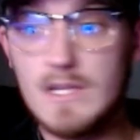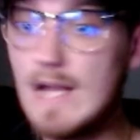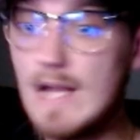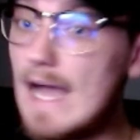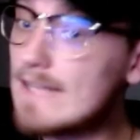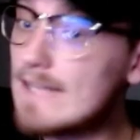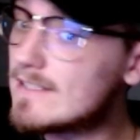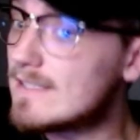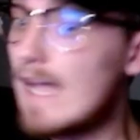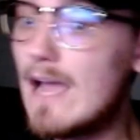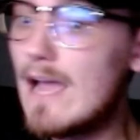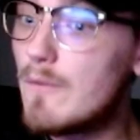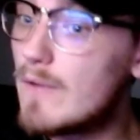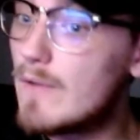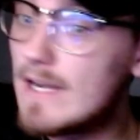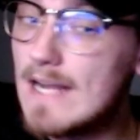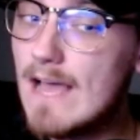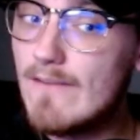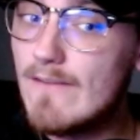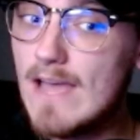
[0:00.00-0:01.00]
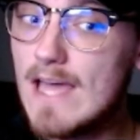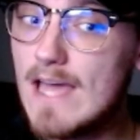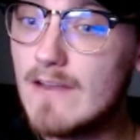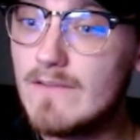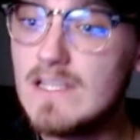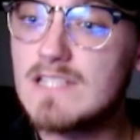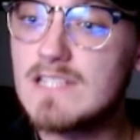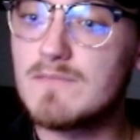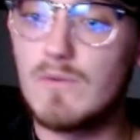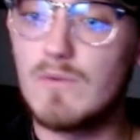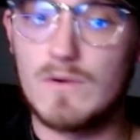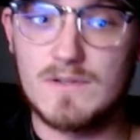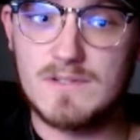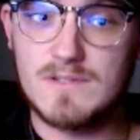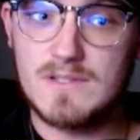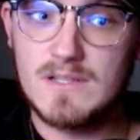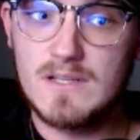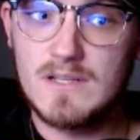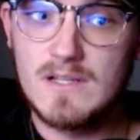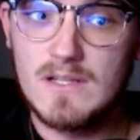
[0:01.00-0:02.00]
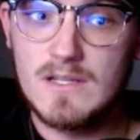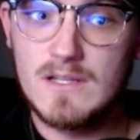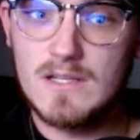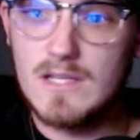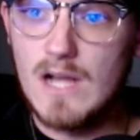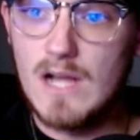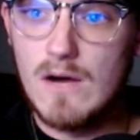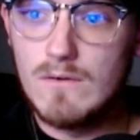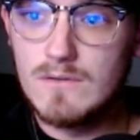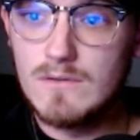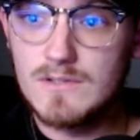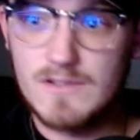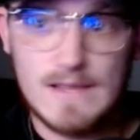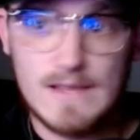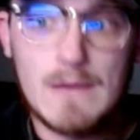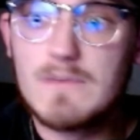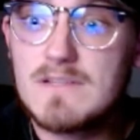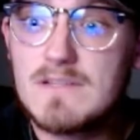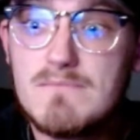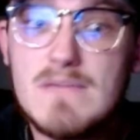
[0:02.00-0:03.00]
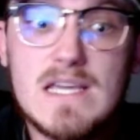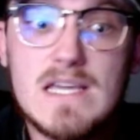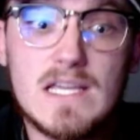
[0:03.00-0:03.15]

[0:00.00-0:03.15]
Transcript: At the time we didn't have a head of esports, so that was me.